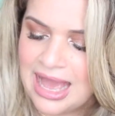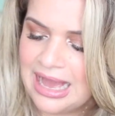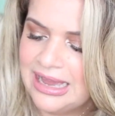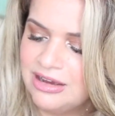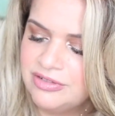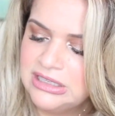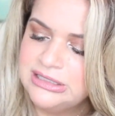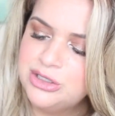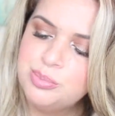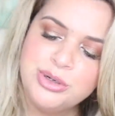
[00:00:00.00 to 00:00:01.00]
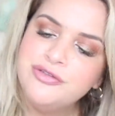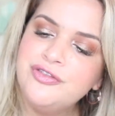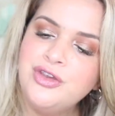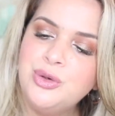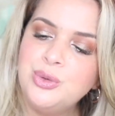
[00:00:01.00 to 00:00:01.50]
I have a little
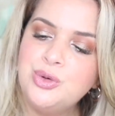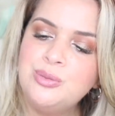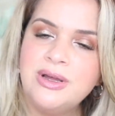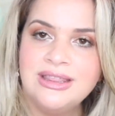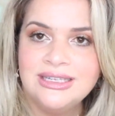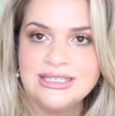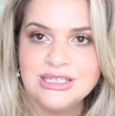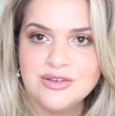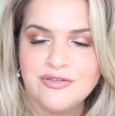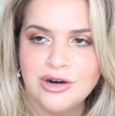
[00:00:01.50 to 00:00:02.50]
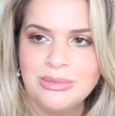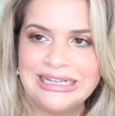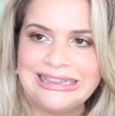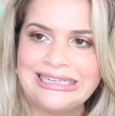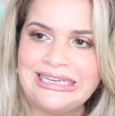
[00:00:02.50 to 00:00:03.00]
perfume. This is from
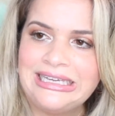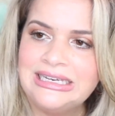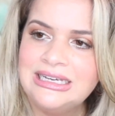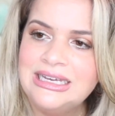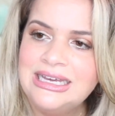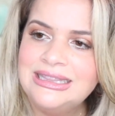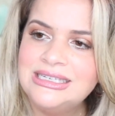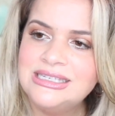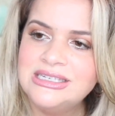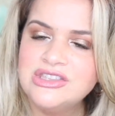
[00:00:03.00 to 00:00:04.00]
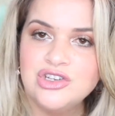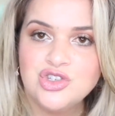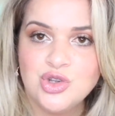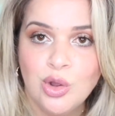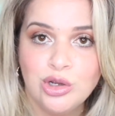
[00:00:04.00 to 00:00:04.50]
Clean. This is the
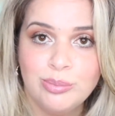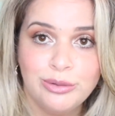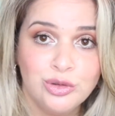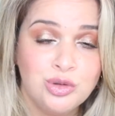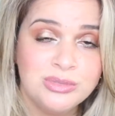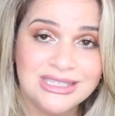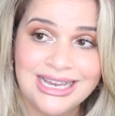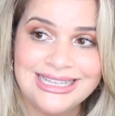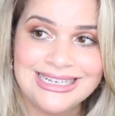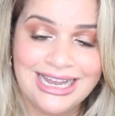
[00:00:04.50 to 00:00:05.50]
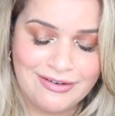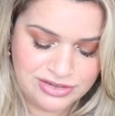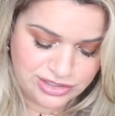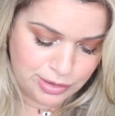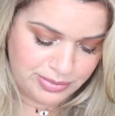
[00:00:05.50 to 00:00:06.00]
Solar Bloom set. I have
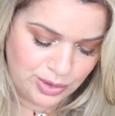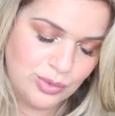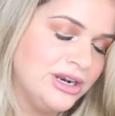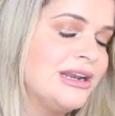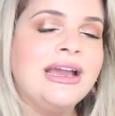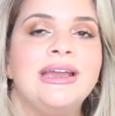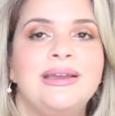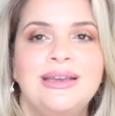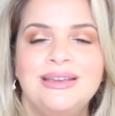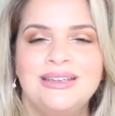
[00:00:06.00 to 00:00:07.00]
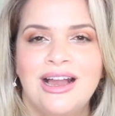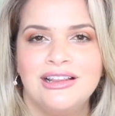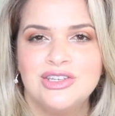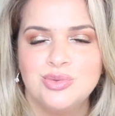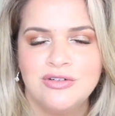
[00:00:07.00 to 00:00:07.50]
this in the big one and I
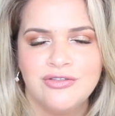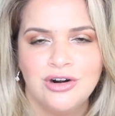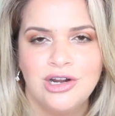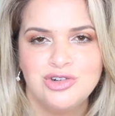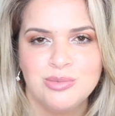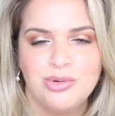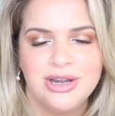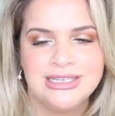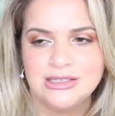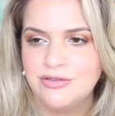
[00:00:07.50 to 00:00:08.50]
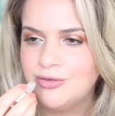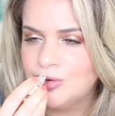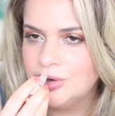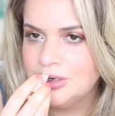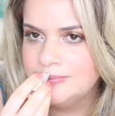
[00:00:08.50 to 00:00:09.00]
got this one for 100 points at
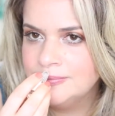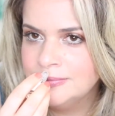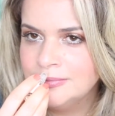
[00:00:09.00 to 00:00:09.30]
Sephora.